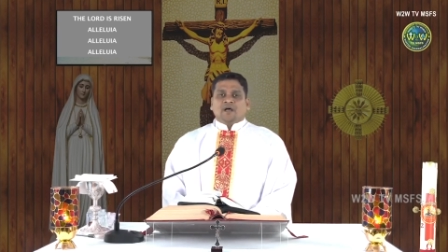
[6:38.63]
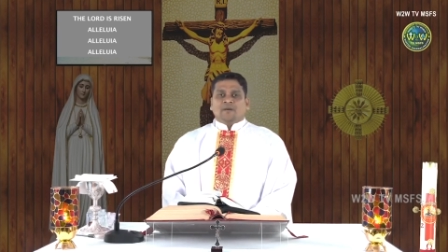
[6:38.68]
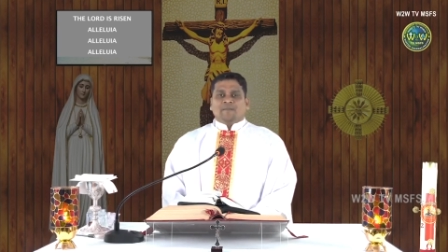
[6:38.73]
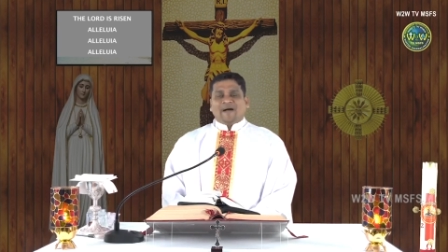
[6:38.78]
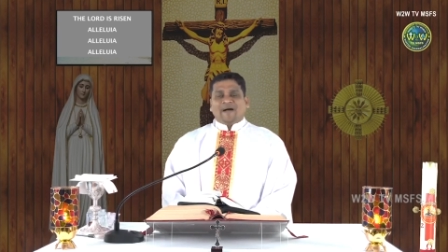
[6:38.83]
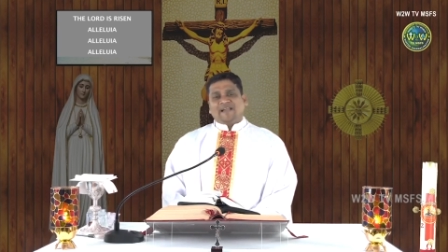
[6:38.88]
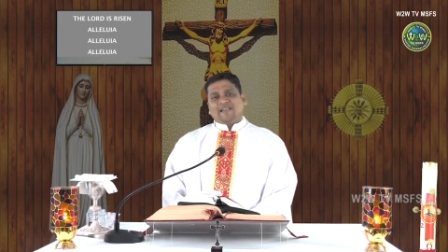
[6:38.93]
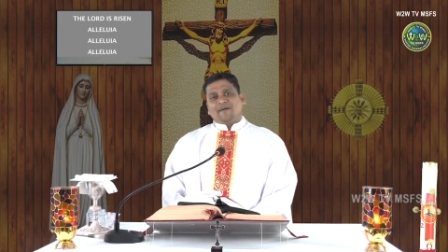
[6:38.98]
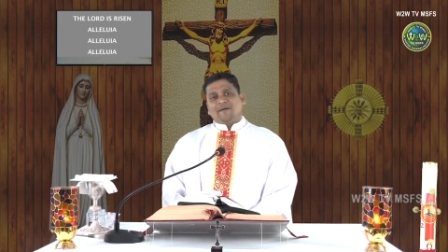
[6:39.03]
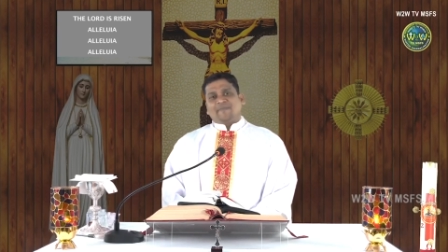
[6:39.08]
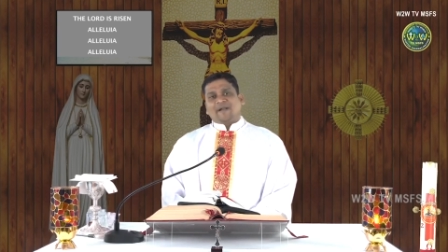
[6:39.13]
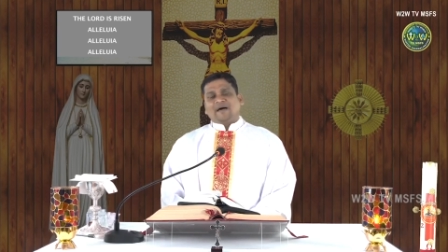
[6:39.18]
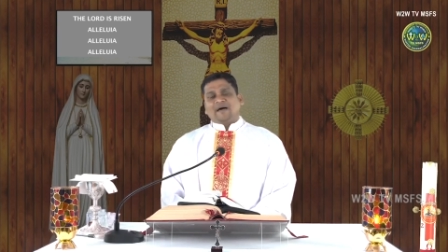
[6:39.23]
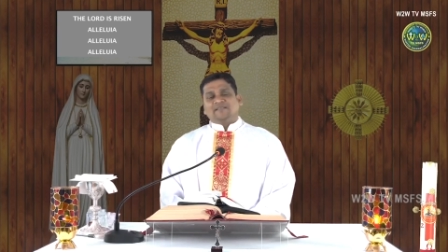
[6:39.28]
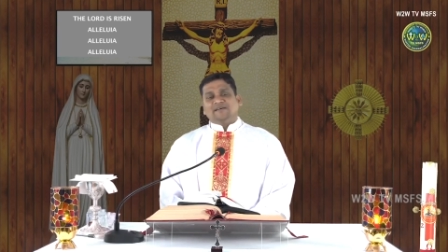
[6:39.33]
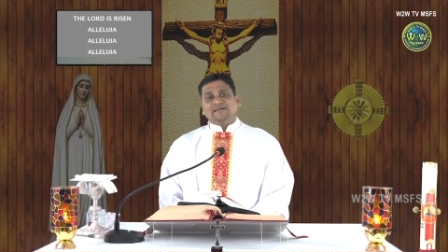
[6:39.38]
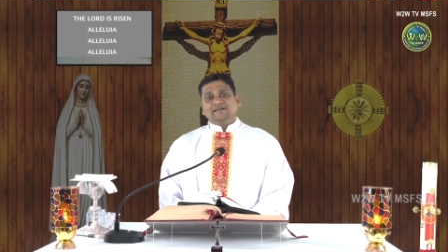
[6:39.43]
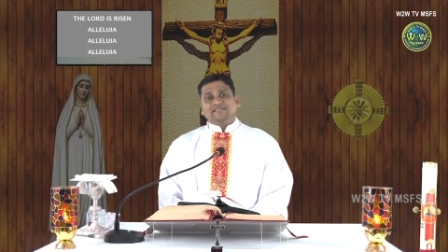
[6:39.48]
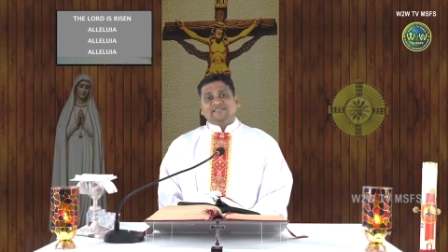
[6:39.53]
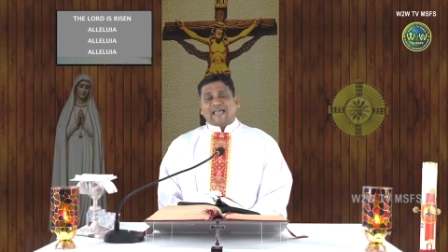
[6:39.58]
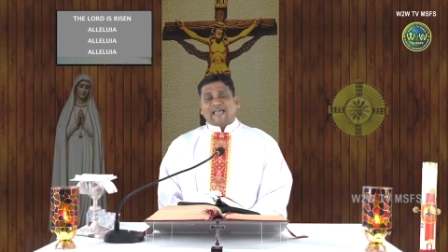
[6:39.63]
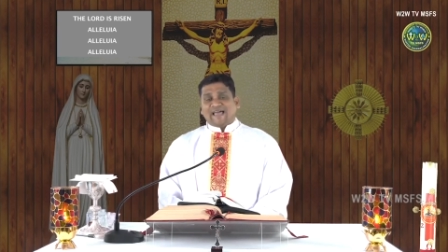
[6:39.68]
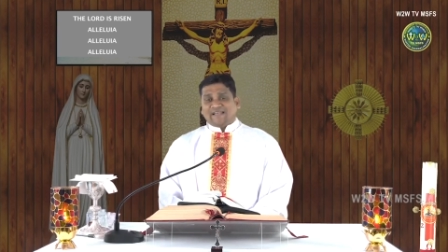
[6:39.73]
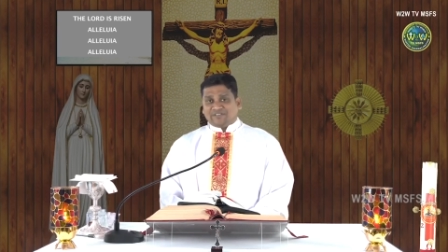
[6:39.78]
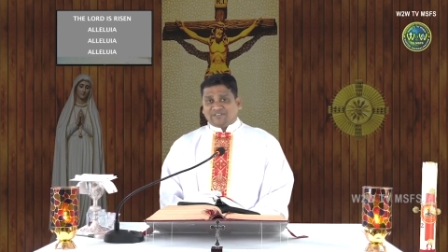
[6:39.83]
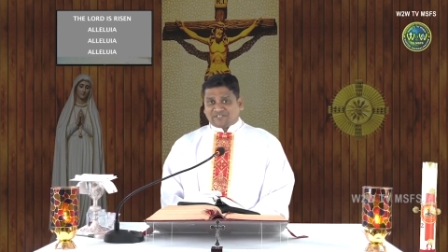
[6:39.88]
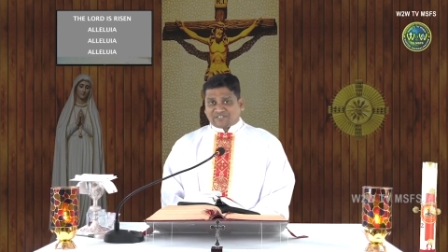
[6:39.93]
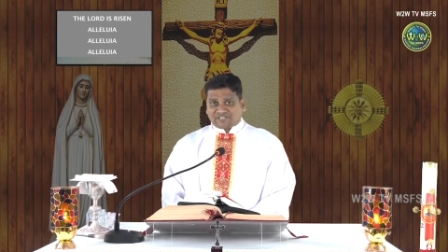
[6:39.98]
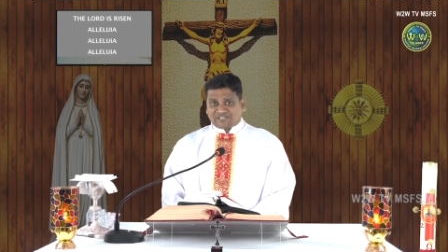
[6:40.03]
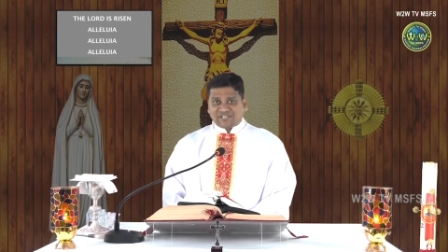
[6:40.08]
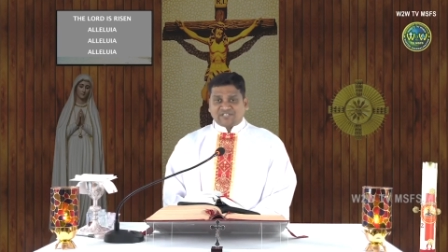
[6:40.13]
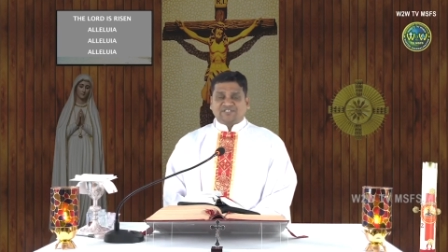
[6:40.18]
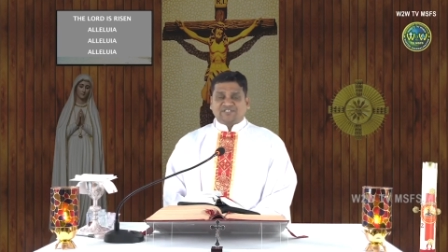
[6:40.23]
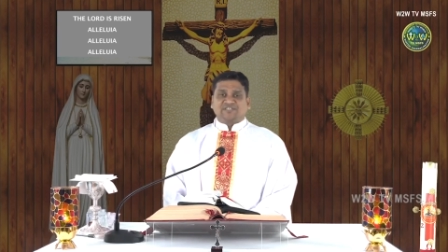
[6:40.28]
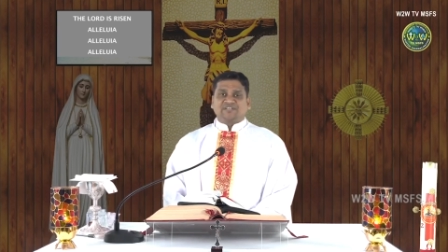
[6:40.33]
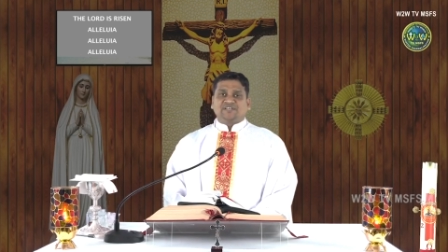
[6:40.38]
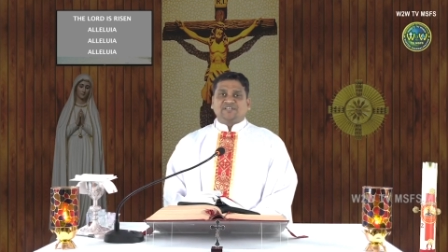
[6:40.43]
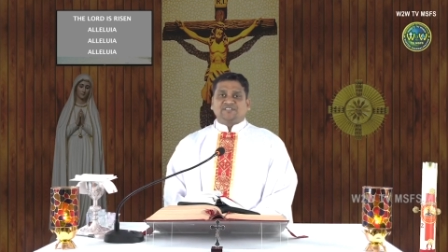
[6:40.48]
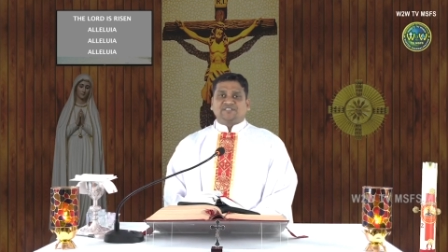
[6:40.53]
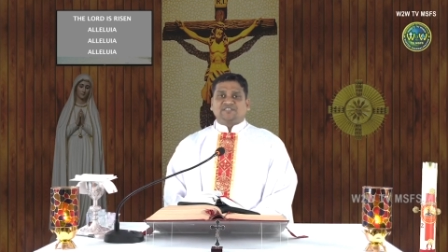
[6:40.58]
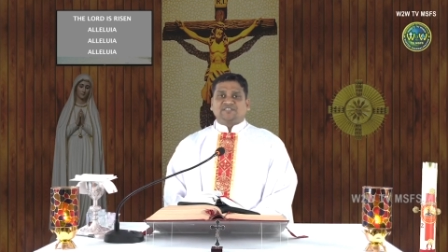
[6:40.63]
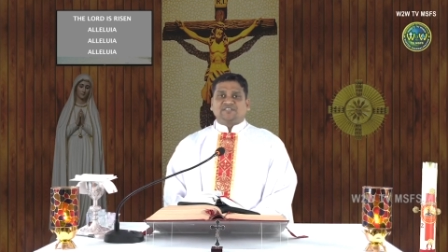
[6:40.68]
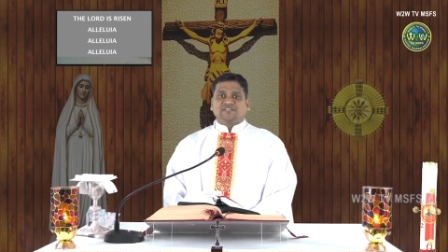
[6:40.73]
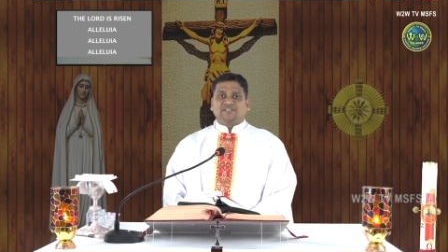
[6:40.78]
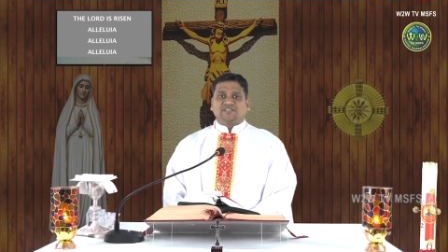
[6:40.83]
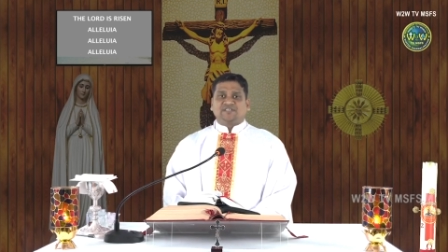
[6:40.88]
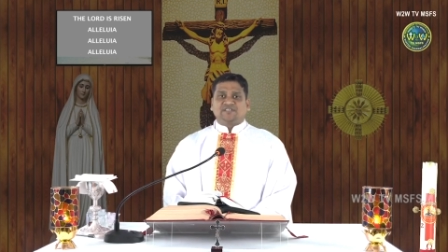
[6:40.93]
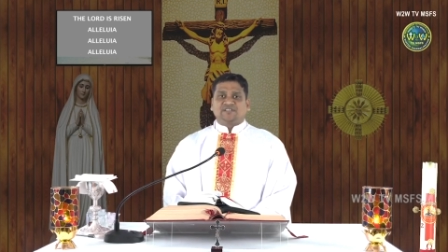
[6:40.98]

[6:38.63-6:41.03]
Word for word: My dear brothers and sisters,